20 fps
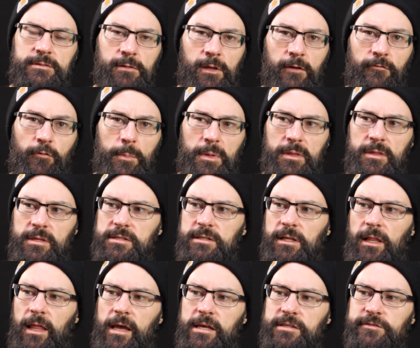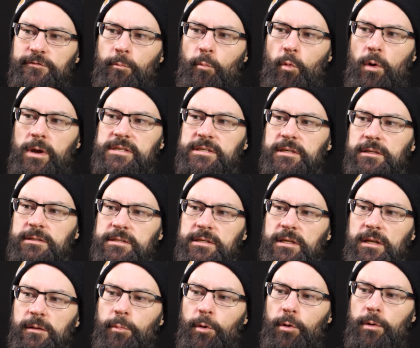giving me this glass from Racing
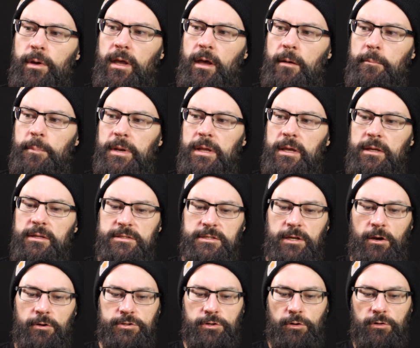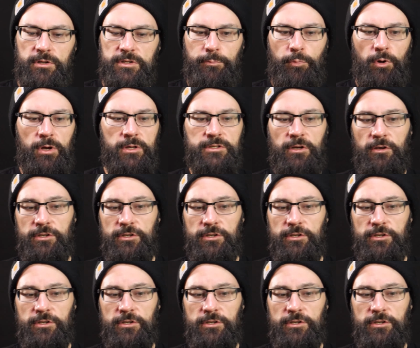City Brewing Company in Saratoga Springs.